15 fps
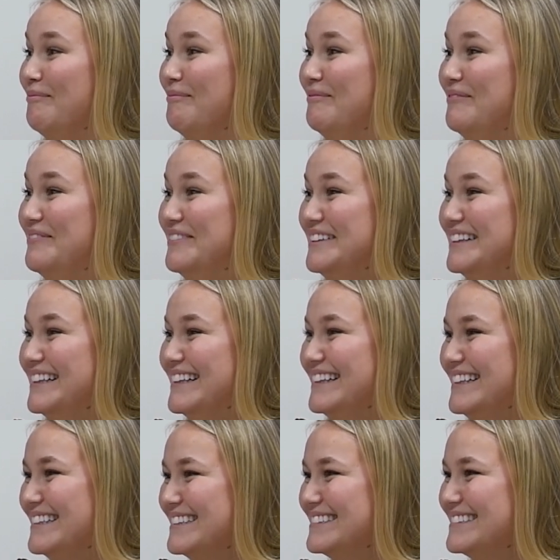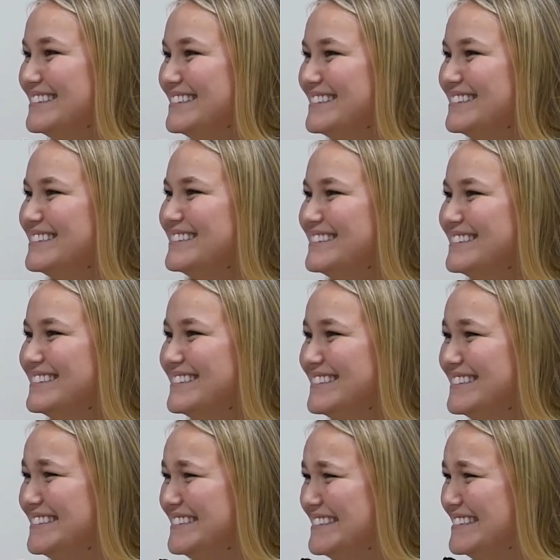
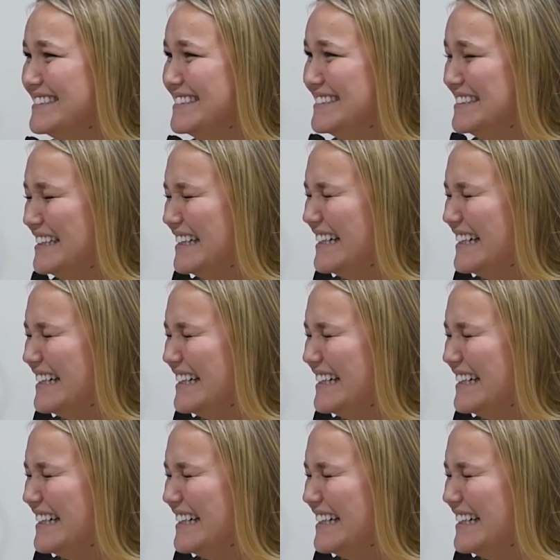[no speech]